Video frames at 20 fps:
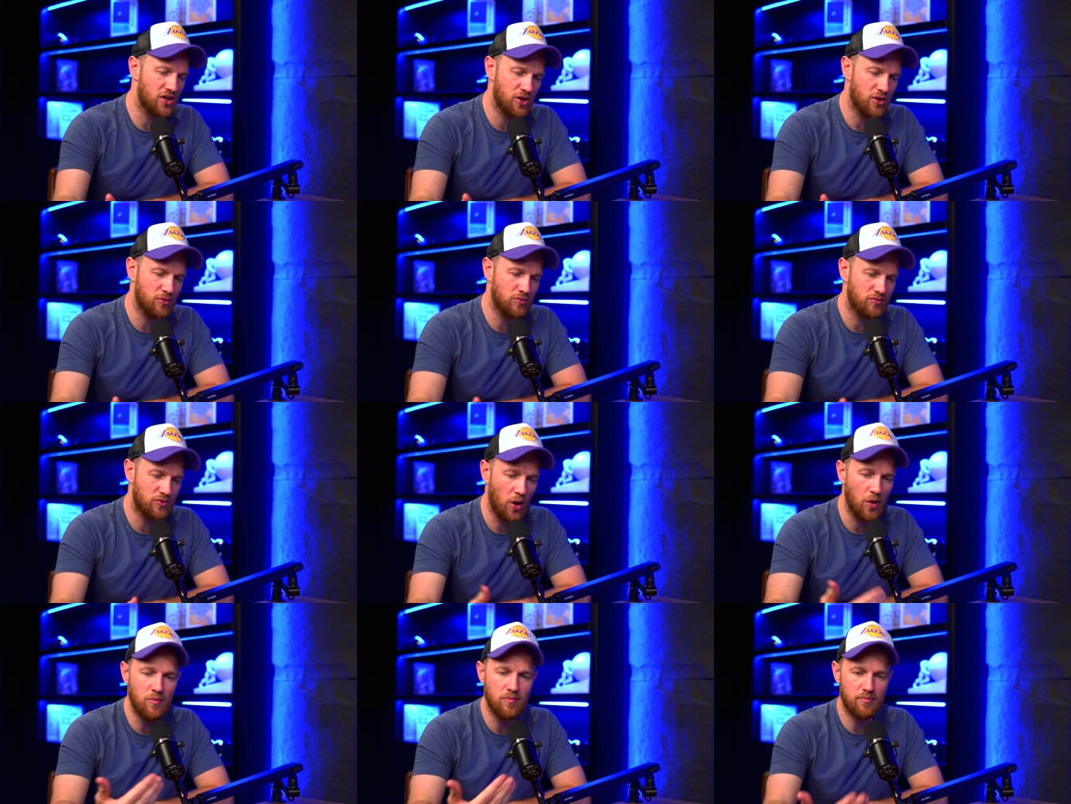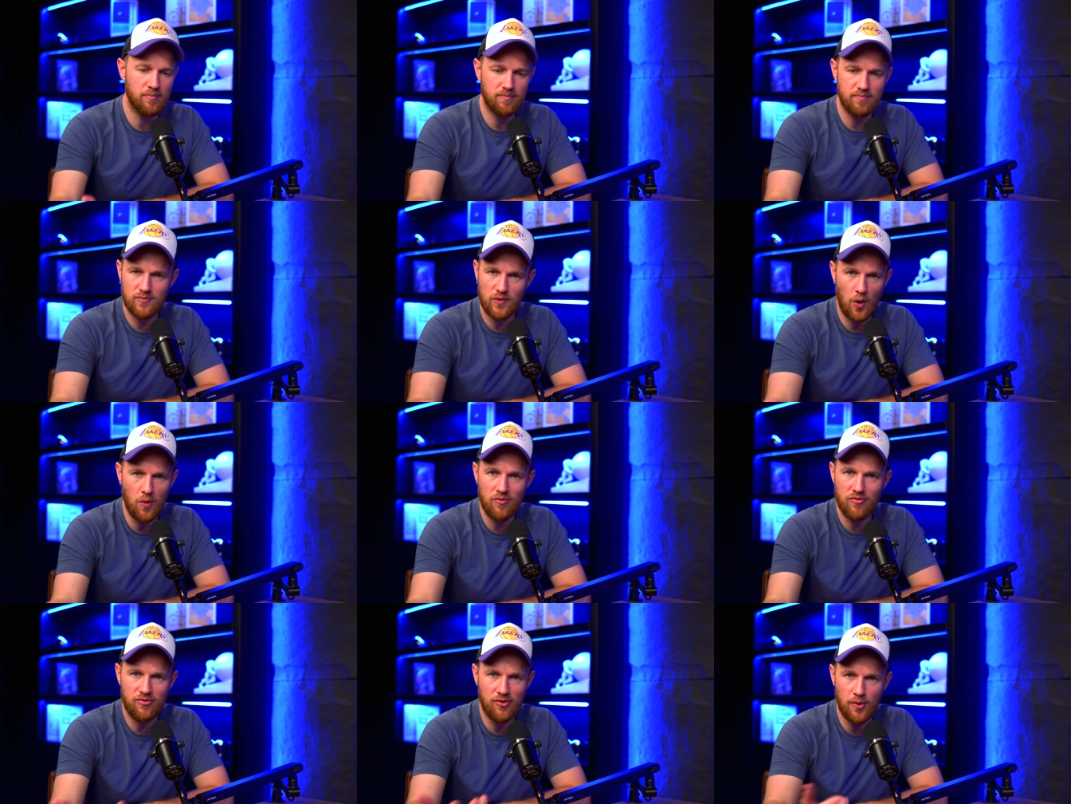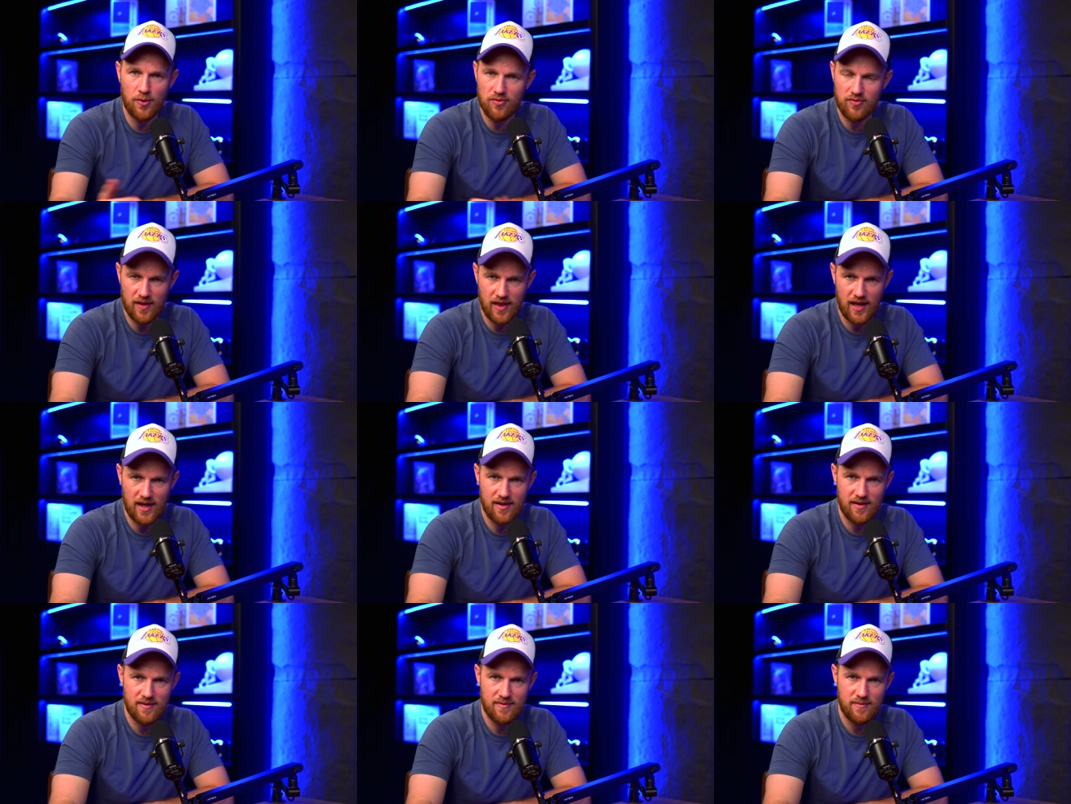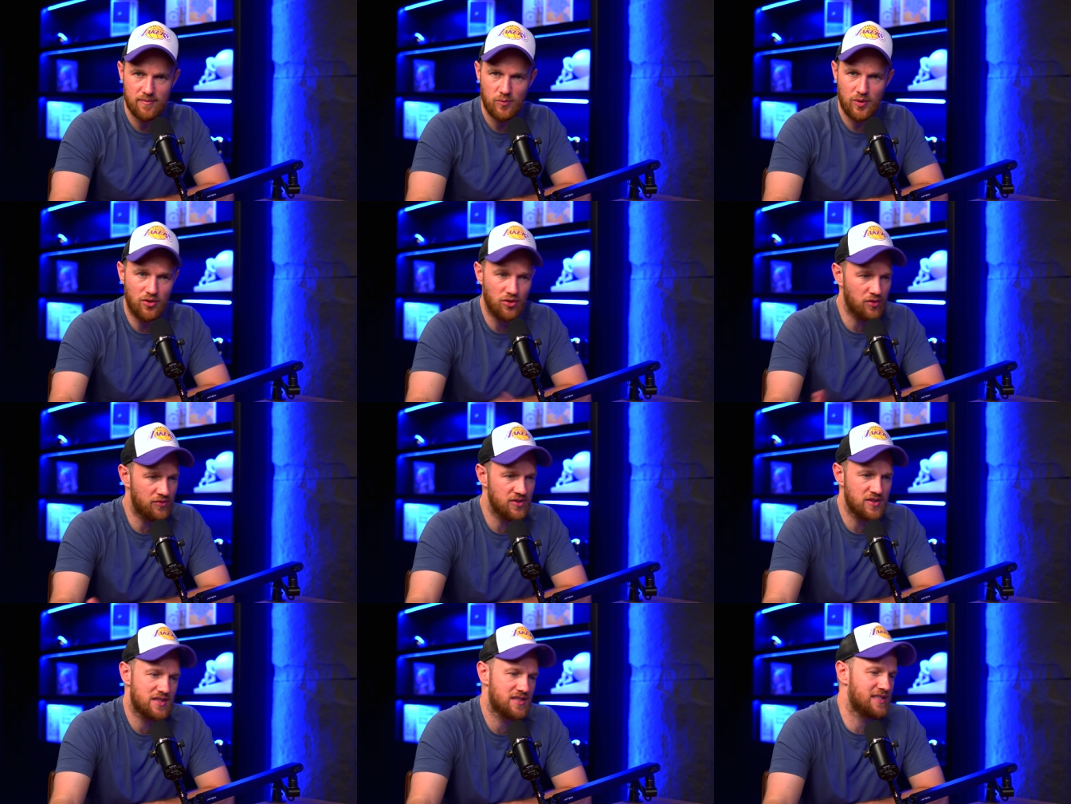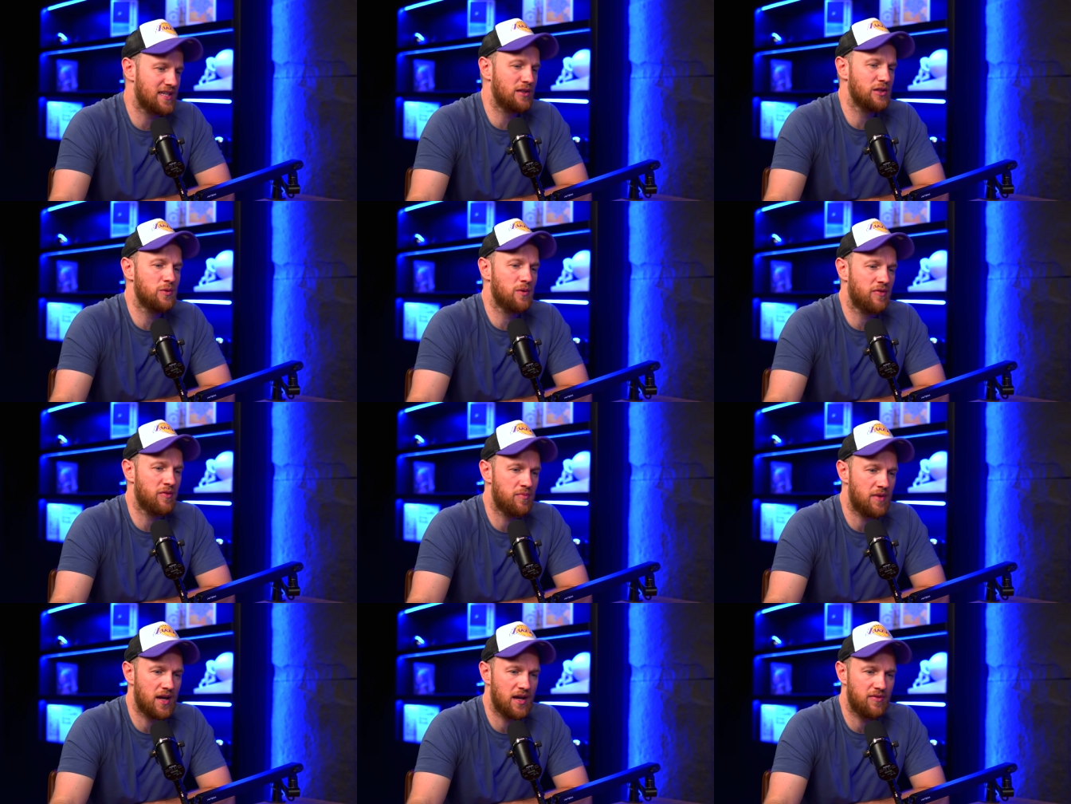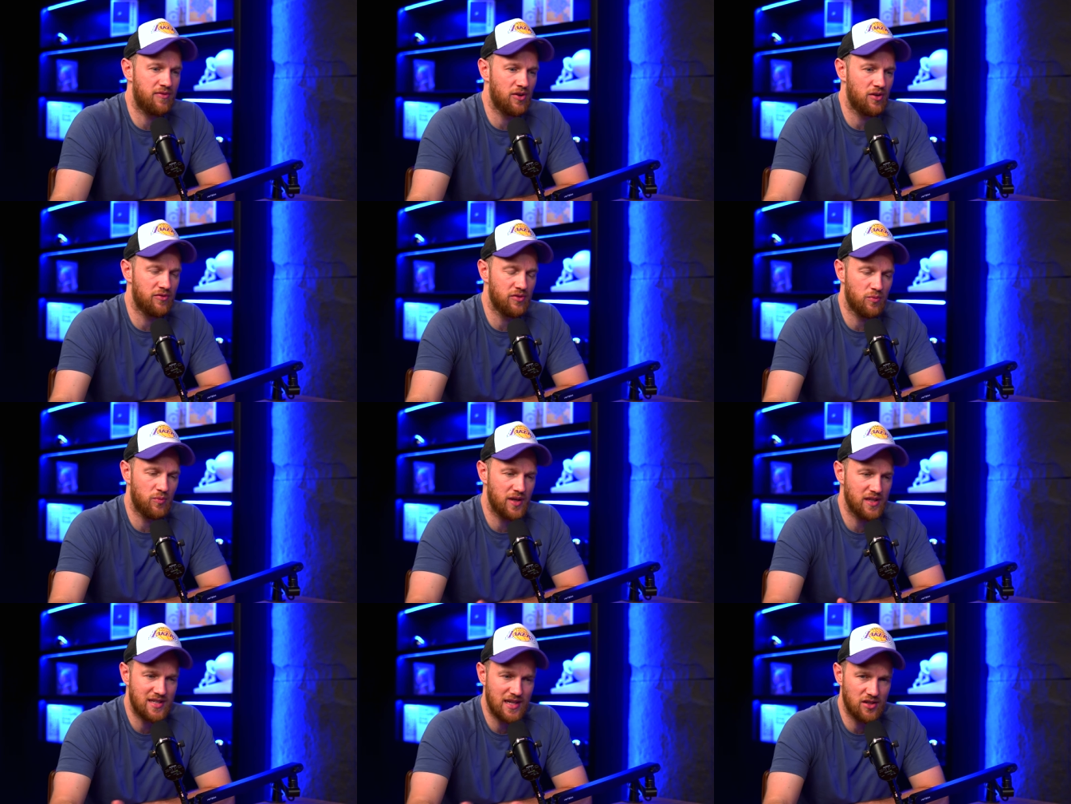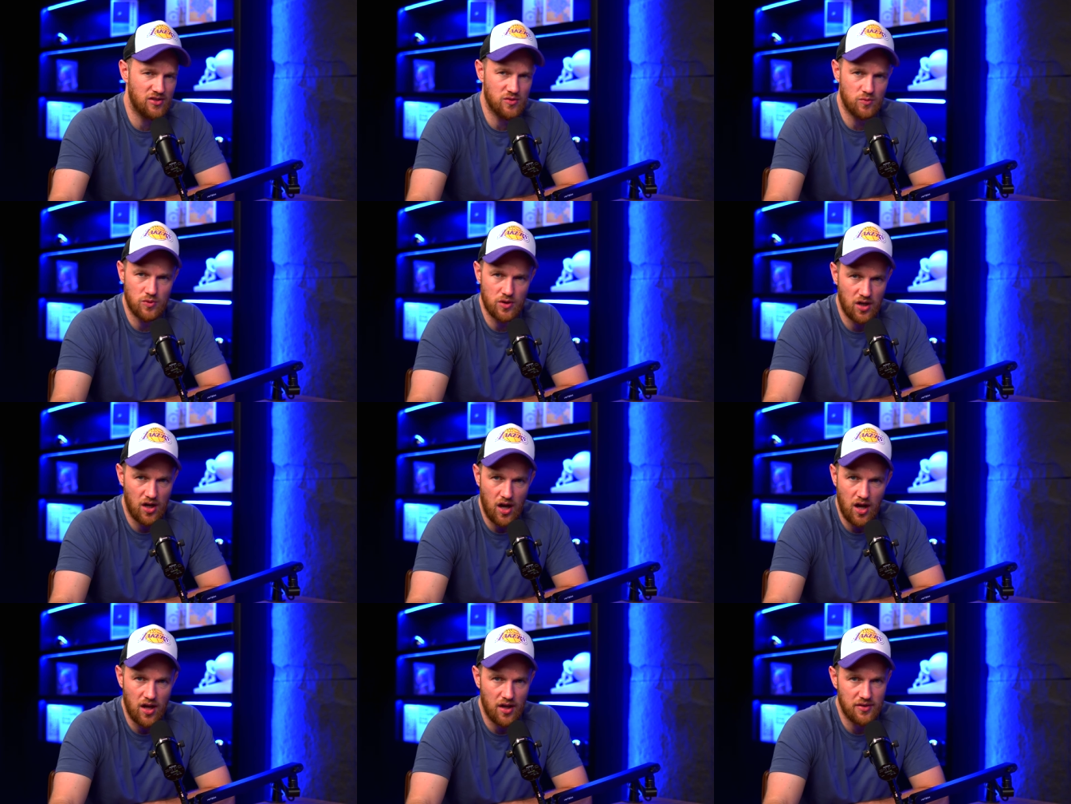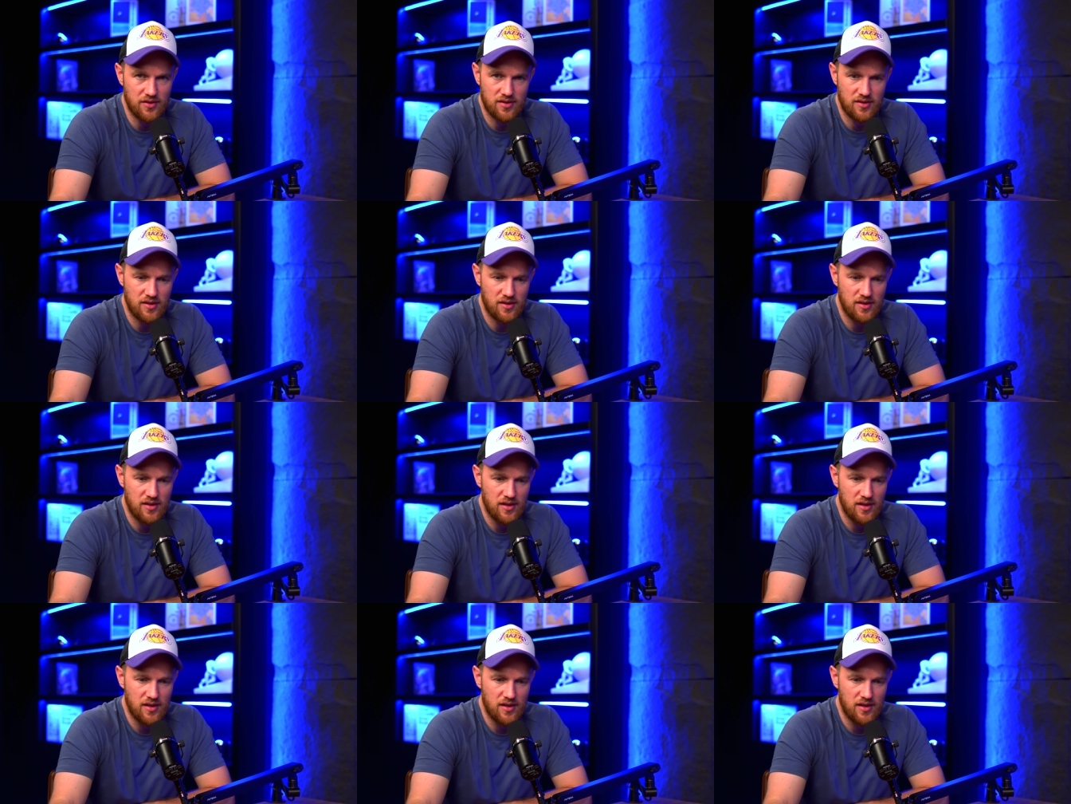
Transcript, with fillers: you, don't, don't fall for that. We've got nothing to sell you off the back of it other than we're telling you to work hard.